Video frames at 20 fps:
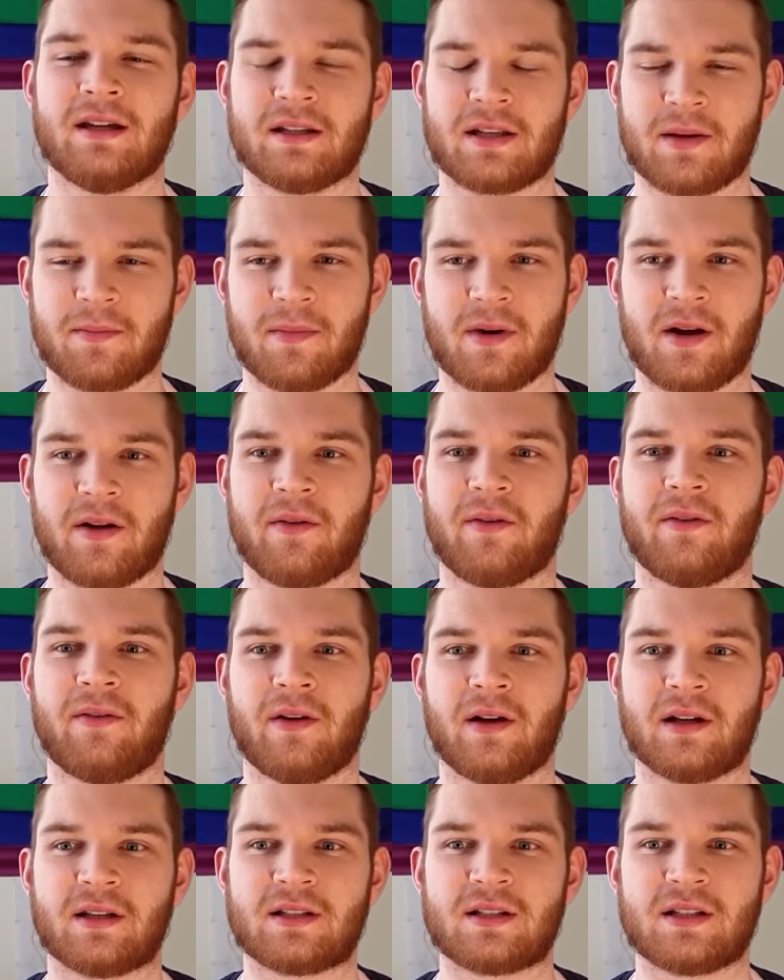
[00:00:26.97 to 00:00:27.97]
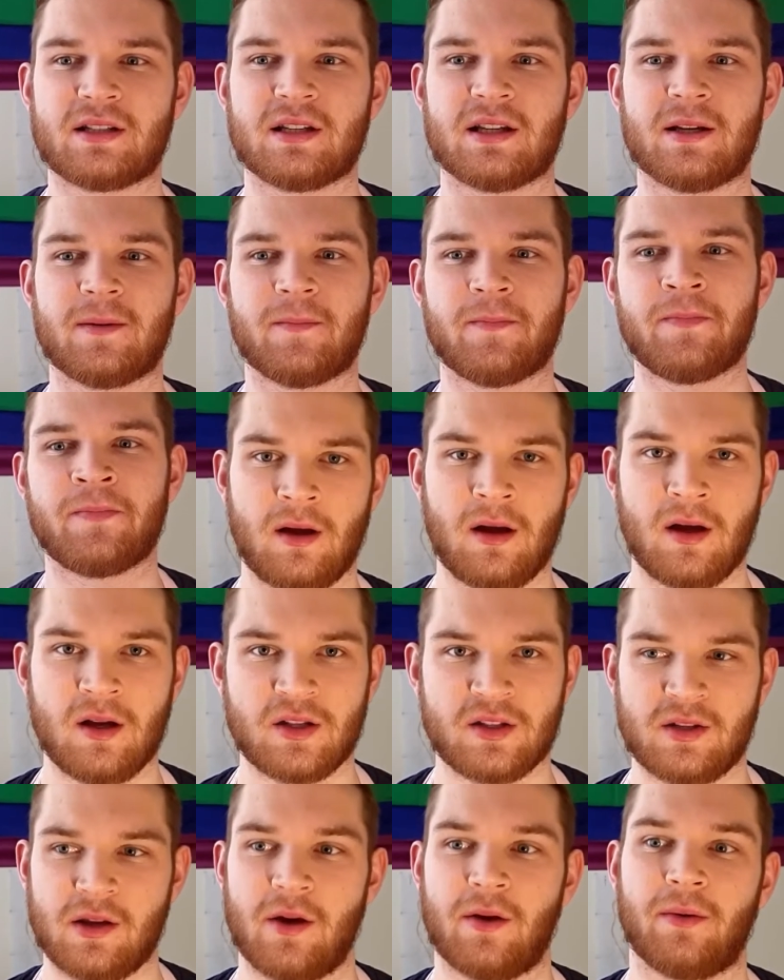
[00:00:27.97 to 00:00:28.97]
as it might first seem.
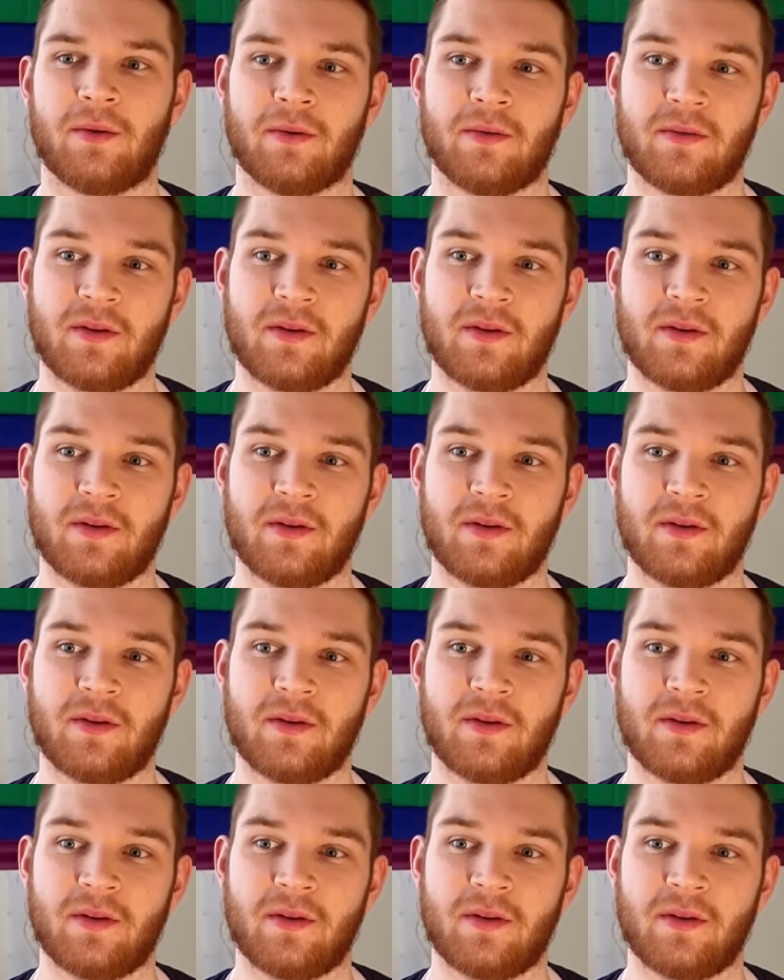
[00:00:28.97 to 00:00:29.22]
So,